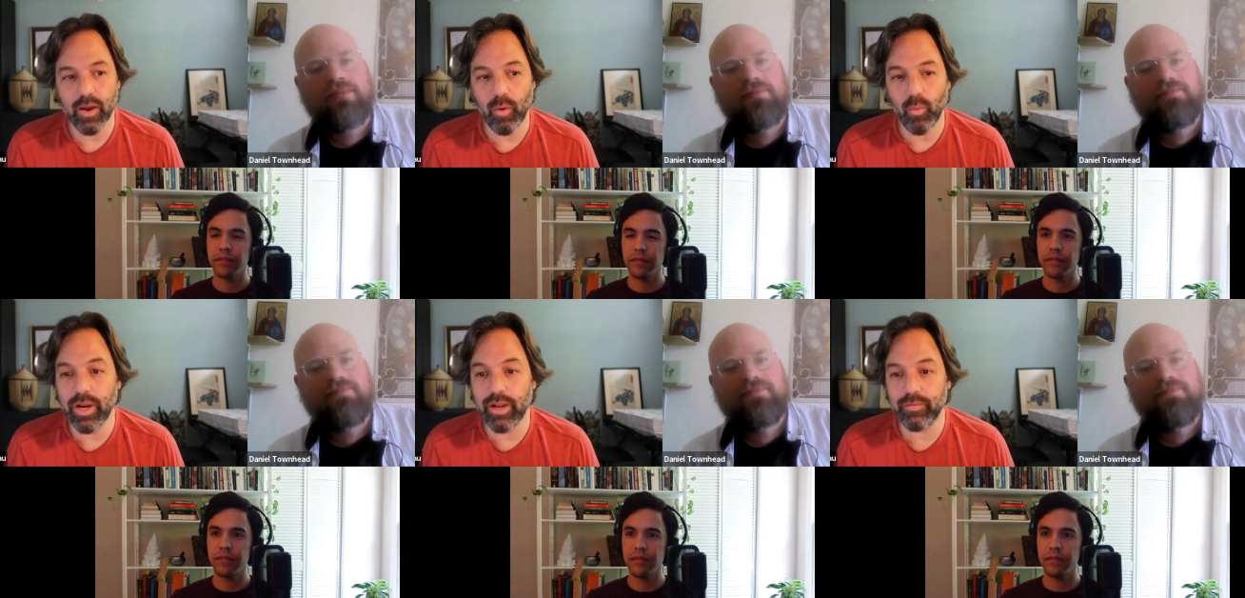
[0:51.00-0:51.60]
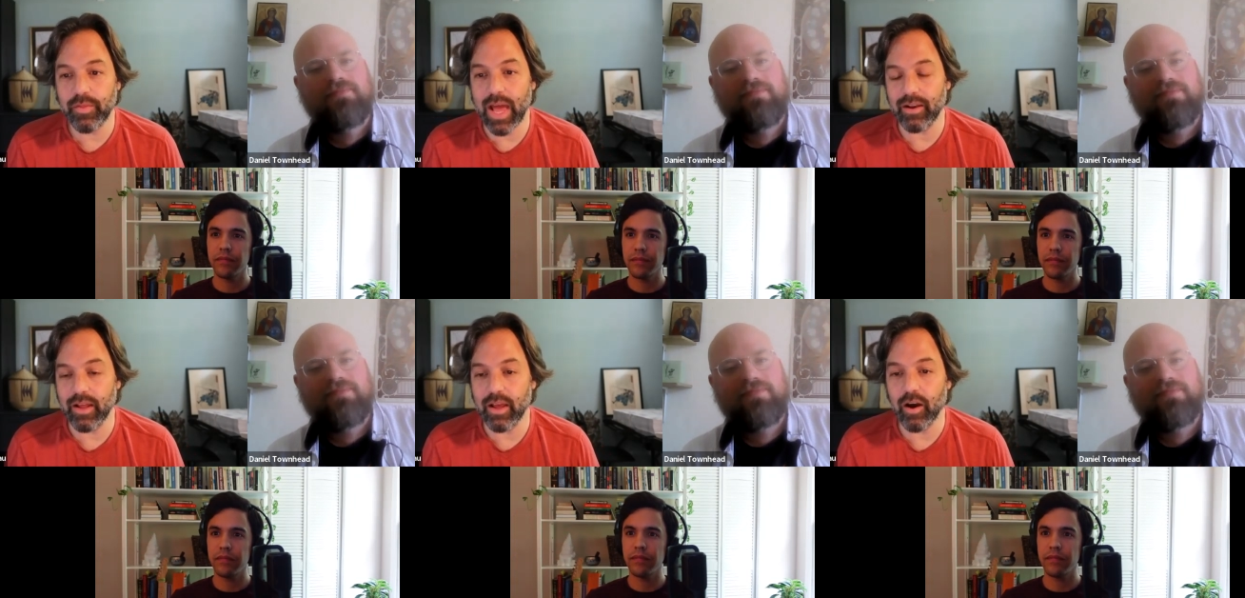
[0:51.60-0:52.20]
Speaker 1: what if
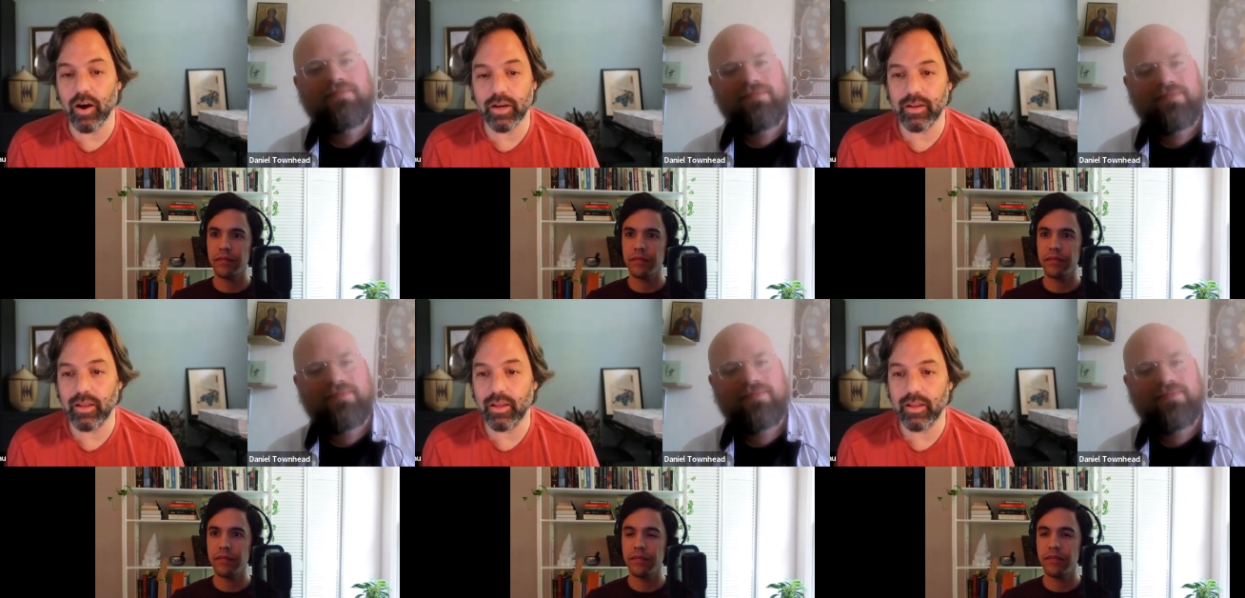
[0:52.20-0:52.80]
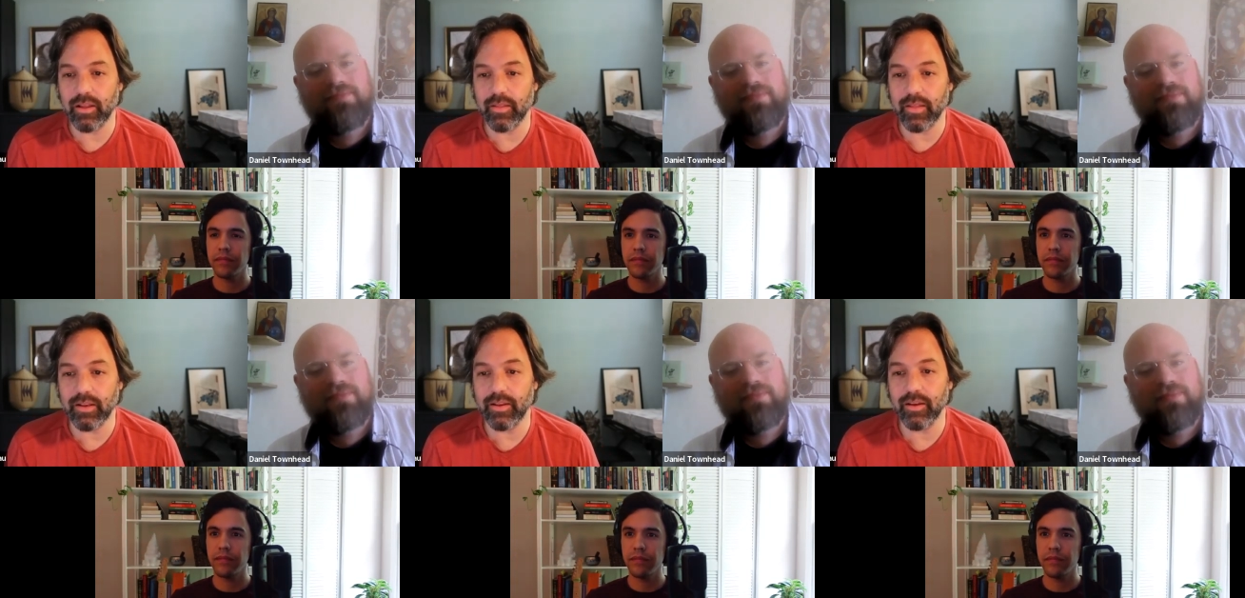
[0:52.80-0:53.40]
that oddity they
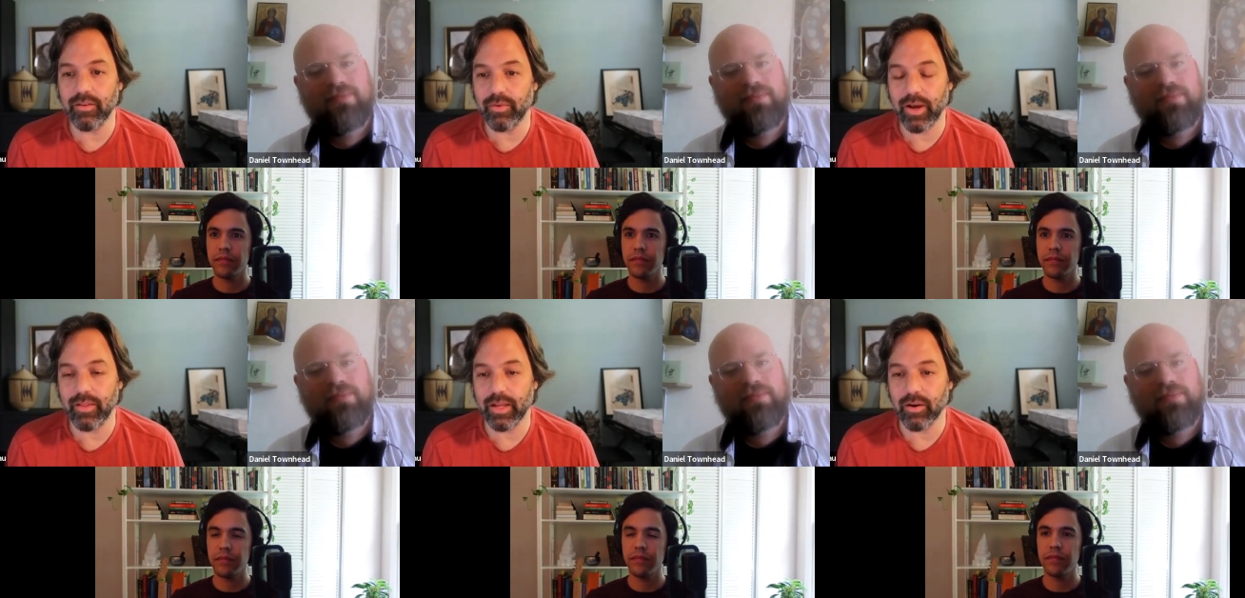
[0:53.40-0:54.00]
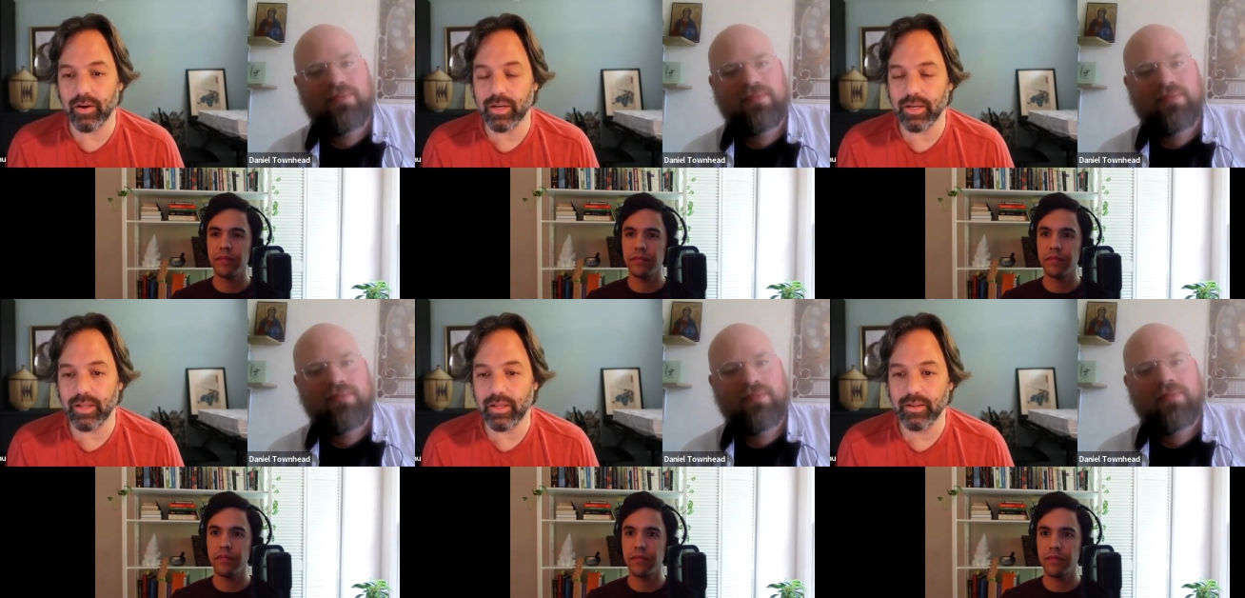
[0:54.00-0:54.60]
deify that oddity